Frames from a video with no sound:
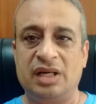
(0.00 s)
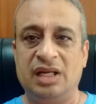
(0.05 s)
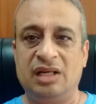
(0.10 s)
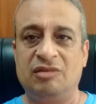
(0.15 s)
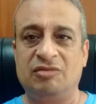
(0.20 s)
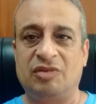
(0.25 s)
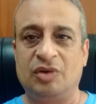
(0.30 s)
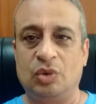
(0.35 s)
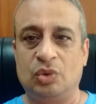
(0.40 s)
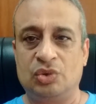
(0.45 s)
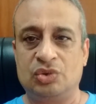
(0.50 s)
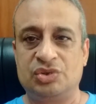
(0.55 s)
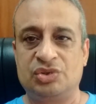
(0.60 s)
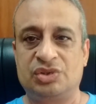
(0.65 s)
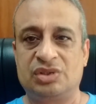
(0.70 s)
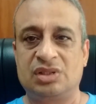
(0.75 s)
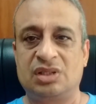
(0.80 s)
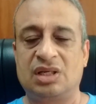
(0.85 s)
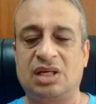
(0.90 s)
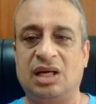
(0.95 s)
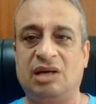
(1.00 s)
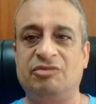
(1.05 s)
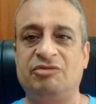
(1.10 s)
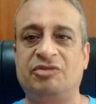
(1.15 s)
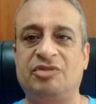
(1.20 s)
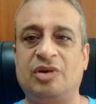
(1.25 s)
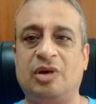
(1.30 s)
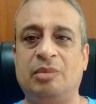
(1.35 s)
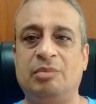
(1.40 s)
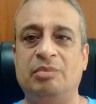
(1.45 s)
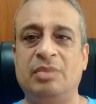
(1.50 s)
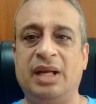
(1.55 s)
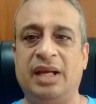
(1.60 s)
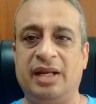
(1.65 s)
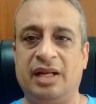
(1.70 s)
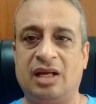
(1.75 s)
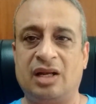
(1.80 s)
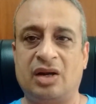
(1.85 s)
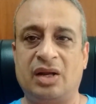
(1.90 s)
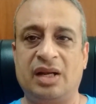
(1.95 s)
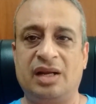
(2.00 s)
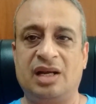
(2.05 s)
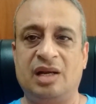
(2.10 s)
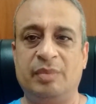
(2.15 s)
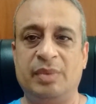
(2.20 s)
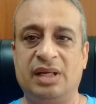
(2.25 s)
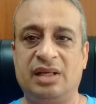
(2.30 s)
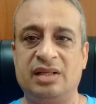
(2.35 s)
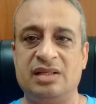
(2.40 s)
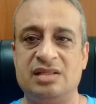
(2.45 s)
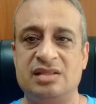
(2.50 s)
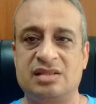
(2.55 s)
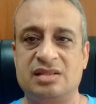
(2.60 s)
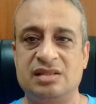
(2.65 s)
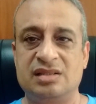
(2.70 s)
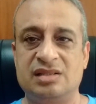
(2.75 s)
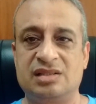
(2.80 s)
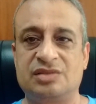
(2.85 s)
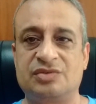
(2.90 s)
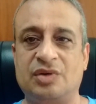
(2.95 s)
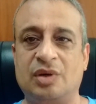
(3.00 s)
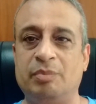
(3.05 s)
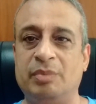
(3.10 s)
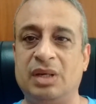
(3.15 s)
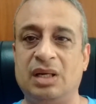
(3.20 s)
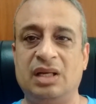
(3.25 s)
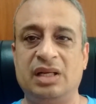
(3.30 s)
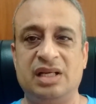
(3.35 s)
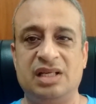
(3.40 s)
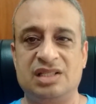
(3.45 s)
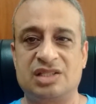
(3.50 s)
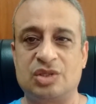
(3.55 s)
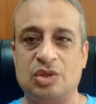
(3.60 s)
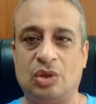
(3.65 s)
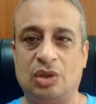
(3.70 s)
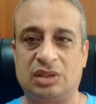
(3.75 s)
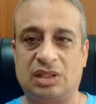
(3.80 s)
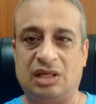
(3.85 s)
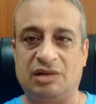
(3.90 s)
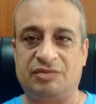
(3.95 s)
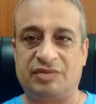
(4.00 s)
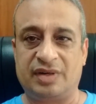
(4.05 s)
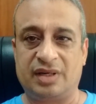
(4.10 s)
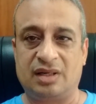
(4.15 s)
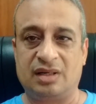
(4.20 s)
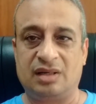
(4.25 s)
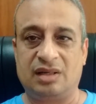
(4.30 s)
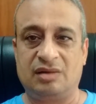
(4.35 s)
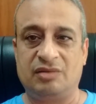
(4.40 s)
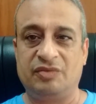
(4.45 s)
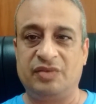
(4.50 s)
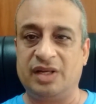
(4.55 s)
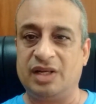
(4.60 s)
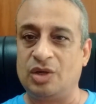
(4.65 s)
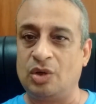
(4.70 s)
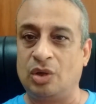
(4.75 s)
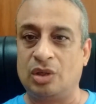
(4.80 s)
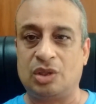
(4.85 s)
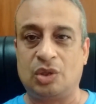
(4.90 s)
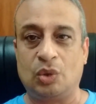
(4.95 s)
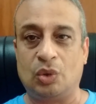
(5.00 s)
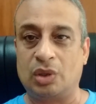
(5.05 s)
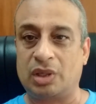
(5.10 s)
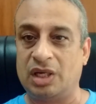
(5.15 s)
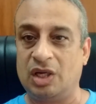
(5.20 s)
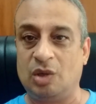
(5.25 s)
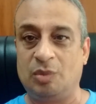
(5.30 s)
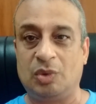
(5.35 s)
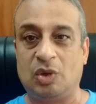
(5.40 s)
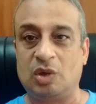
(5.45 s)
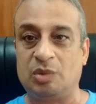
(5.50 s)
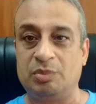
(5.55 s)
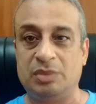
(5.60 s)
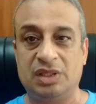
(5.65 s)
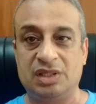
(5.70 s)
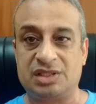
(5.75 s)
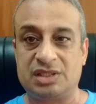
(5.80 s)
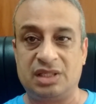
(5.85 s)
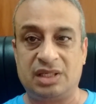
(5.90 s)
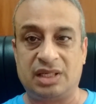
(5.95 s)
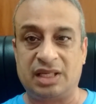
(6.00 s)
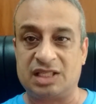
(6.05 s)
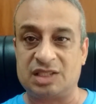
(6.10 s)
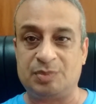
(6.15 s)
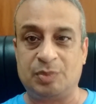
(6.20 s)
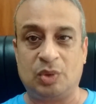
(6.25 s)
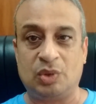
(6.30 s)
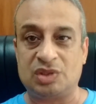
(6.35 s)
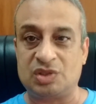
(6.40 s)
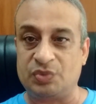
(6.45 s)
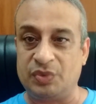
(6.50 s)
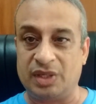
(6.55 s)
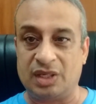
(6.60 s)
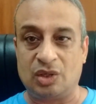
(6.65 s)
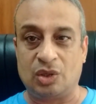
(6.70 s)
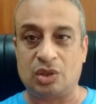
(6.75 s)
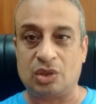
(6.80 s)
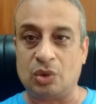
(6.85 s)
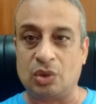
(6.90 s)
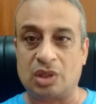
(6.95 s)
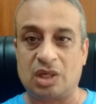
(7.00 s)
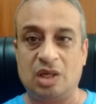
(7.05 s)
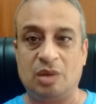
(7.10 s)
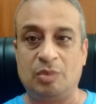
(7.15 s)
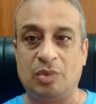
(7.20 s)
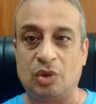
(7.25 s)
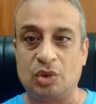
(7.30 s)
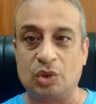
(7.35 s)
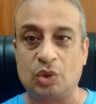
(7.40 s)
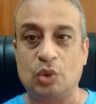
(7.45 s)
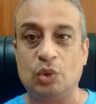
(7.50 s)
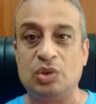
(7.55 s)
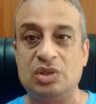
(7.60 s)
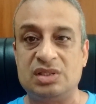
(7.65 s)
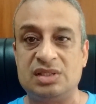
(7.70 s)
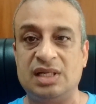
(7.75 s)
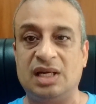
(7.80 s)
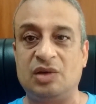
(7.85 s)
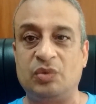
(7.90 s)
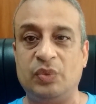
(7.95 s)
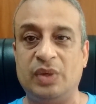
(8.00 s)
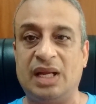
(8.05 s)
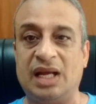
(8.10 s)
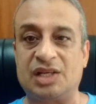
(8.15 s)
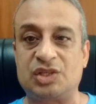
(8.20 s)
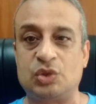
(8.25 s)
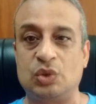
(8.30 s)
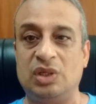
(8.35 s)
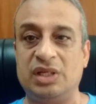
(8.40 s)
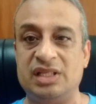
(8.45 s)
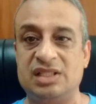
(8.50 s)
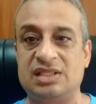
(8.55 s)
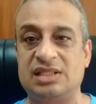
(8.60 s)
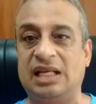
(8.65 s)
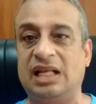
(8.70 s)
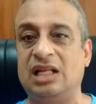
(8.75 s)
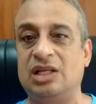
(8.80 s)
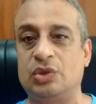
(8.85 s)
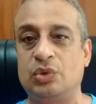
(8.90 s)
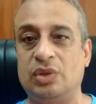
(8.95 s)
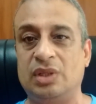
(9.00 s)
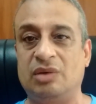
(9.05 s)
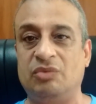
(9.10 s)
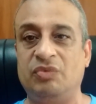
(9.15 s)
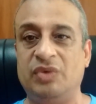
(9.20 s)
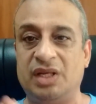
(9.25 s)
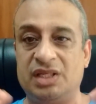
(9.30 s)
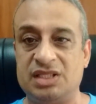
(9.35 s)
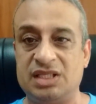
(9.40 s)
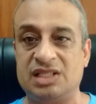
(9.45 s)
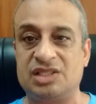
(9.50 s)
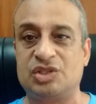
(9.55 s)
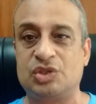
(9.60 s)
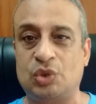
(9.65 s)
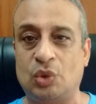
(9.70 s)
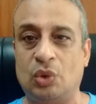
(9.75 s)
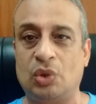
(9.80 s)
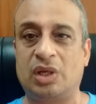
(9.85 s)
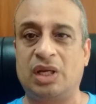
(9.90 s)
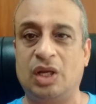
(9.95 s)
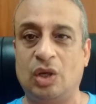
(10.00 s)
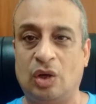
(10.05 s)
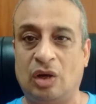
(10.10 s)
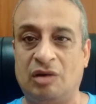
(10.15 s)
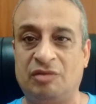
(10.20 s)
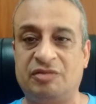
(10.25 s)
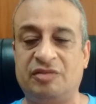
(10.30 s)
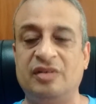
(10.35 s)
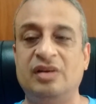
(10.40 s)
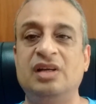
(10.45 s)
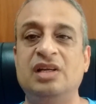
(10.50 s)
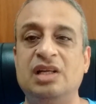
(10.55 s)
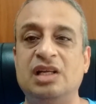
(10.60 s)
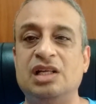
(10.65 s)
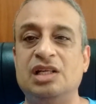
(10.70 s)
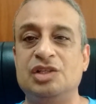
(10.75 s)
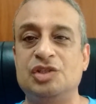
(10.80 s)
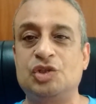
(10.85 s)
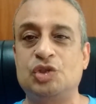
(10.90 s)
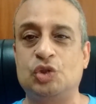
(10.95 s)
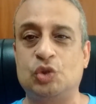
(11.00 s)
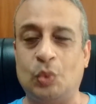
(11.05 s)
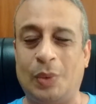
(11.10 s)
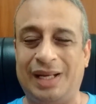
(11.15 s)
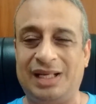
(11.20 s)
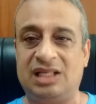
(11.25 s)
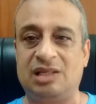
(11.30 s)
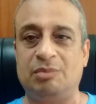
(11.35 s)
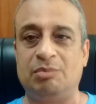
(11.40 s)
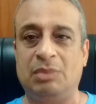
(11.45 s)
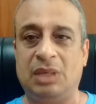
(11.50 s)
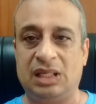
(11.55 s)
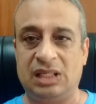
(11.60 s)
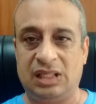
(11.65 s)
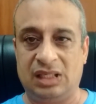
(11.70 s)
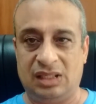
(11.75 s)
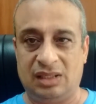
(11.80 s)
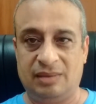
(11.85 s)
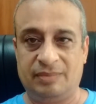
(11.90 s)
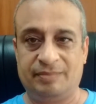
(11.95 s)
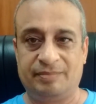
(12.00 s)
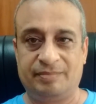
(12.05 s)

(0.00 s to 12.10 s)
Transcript: inflows come from NRI remittances from Middle East, North Africa. We are not talking about merchant exports. We are not talking about goods that we actually sell to them. We are just talking of sweat money.